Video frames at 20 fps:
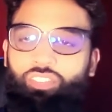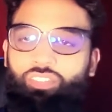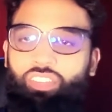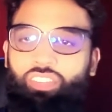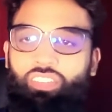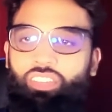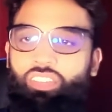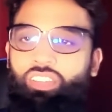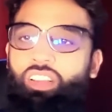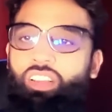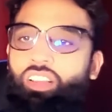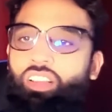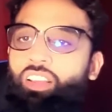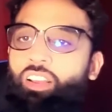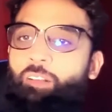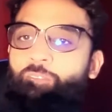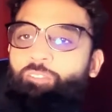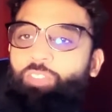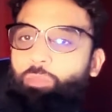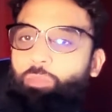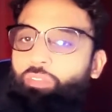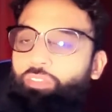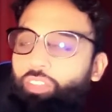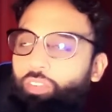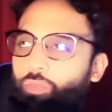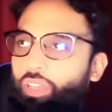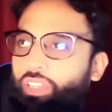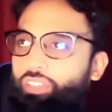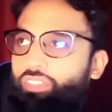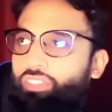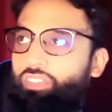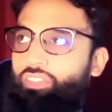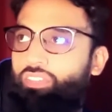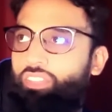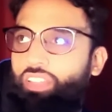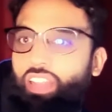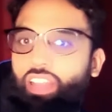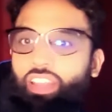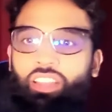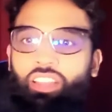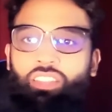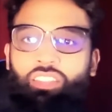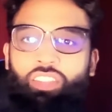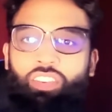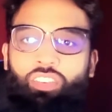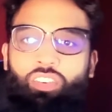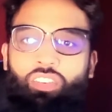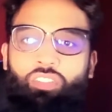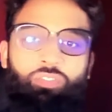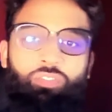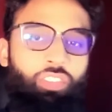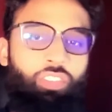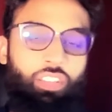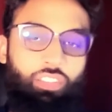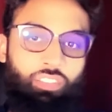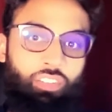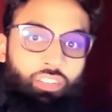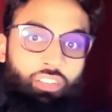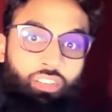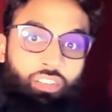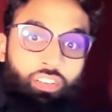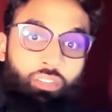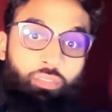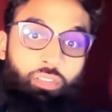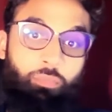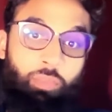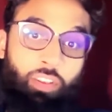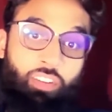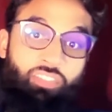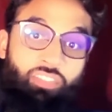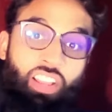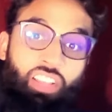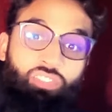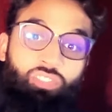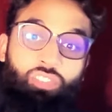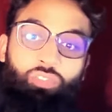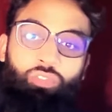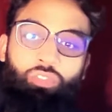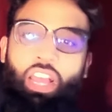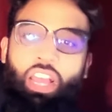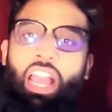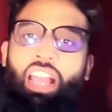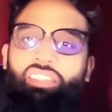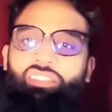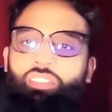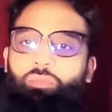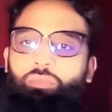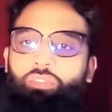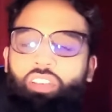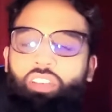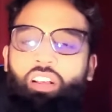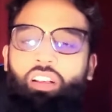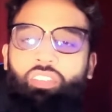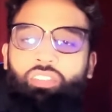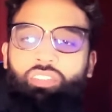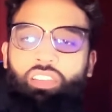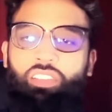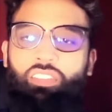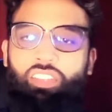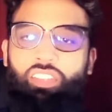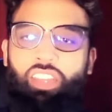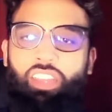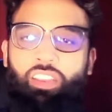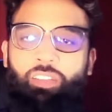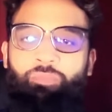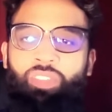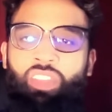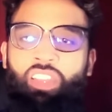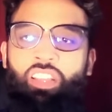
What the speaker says: So I think some of the questions that I can think of that manufacturers should ask themselves is like,